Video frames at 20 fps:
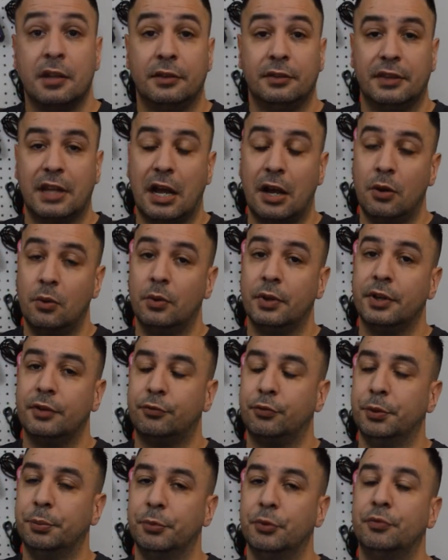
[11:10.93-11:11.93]
Now, if
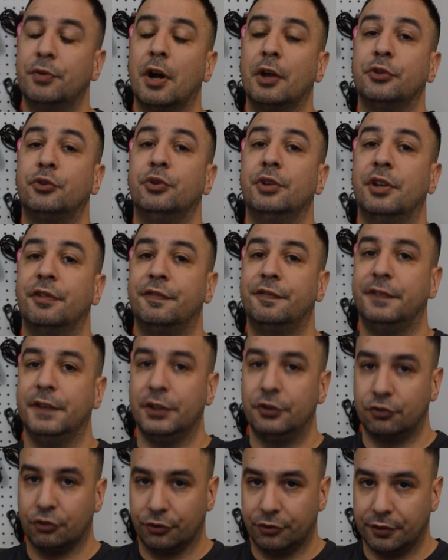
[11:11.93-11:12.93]
we move on to the
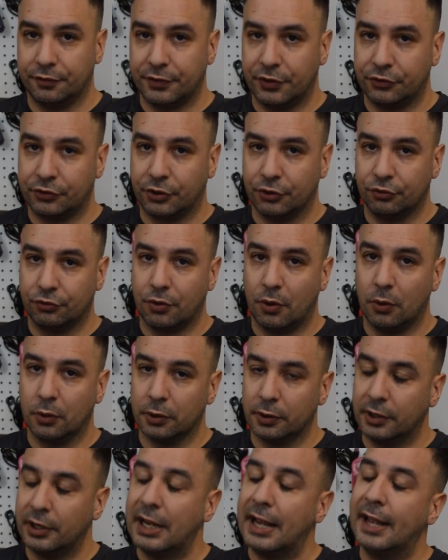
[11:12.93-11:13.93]
features of this
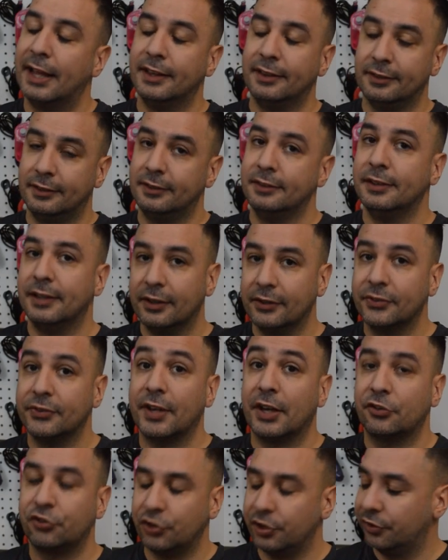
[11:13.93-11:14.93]
controller, and this
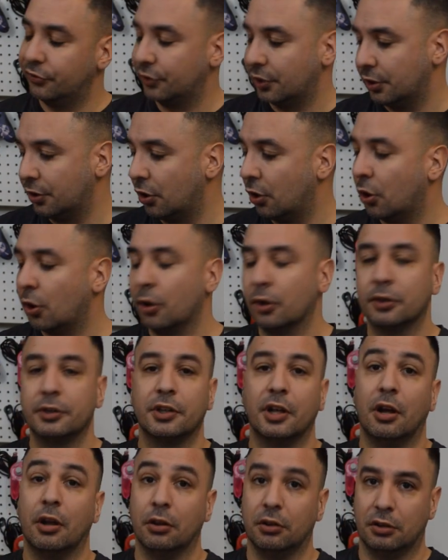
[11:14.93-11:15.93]
section is gonna hurt
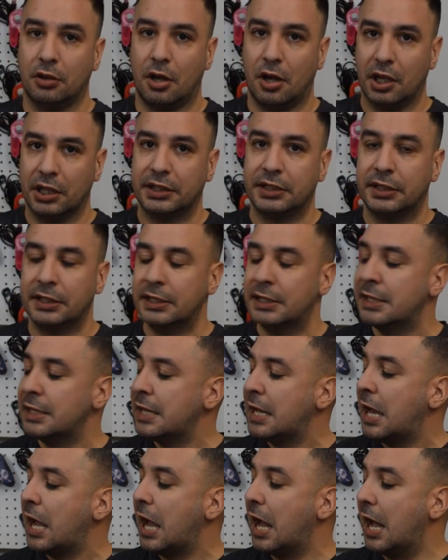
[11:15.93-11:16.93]
a lot.
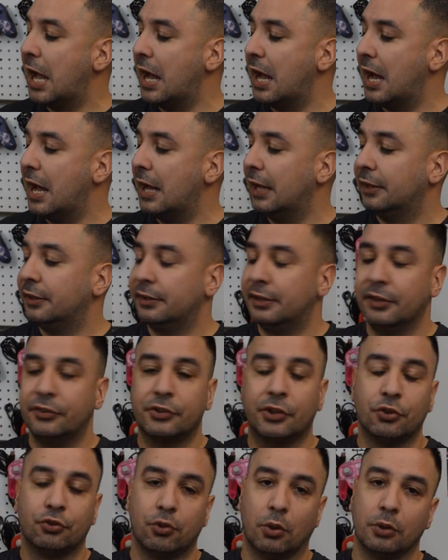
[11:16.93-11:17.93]
Uh, this
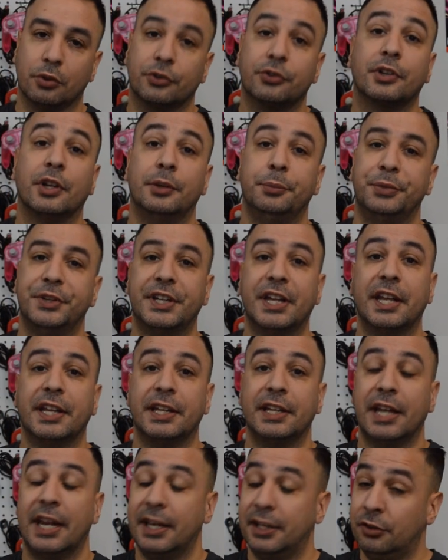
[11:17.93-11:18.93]
controller is gonna be
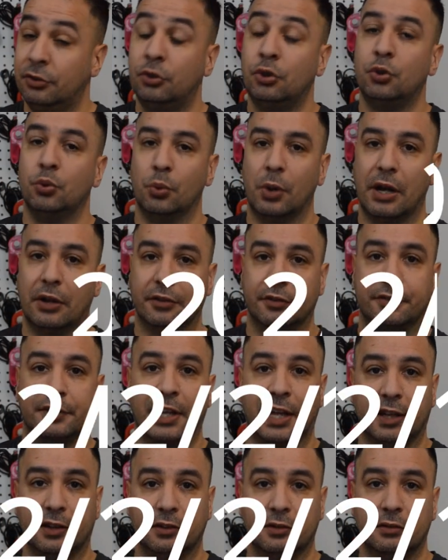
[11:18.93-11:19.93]
getting a 2 out of
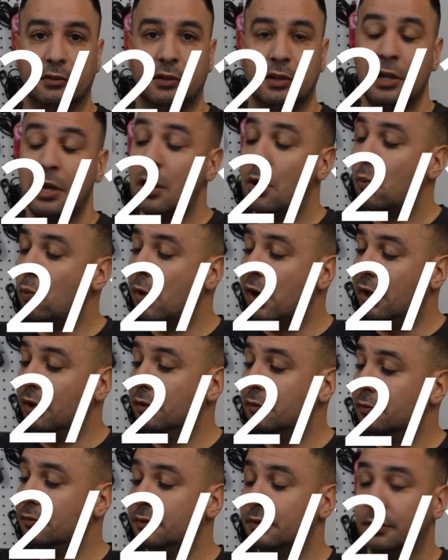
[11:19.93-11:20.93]
10.
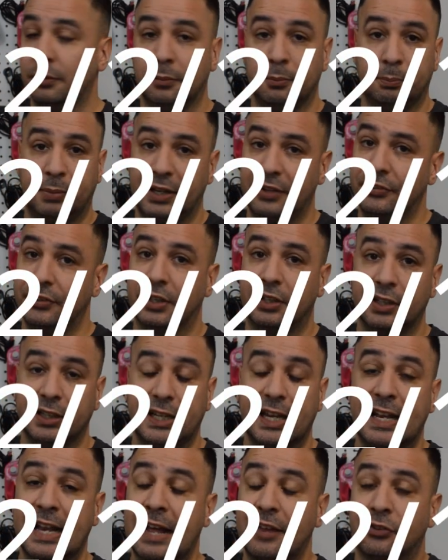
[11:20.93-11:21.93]
Well, basically,
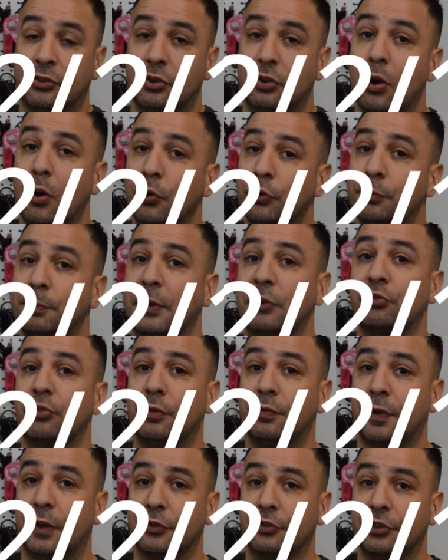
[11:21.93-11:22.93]
it has no special
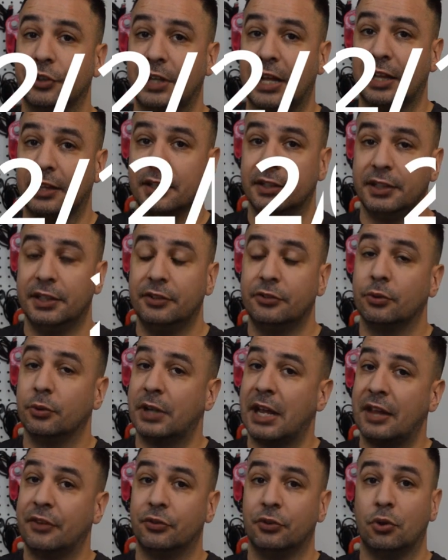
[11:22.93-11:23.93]
functionality, so it
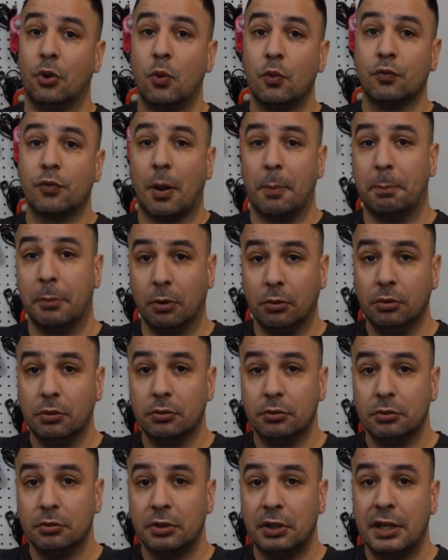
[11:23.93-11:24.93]
has no rumble,
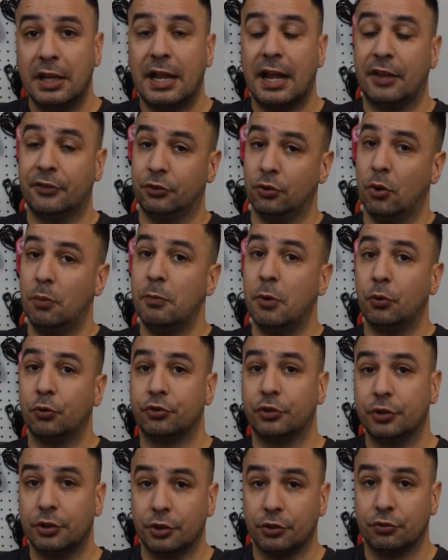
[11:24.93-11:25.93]
has no
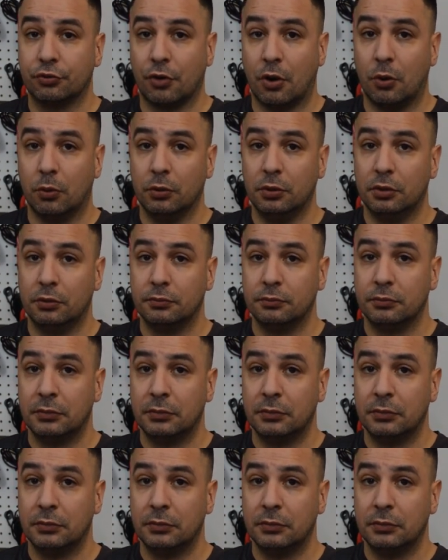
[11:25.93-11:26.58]
motion control,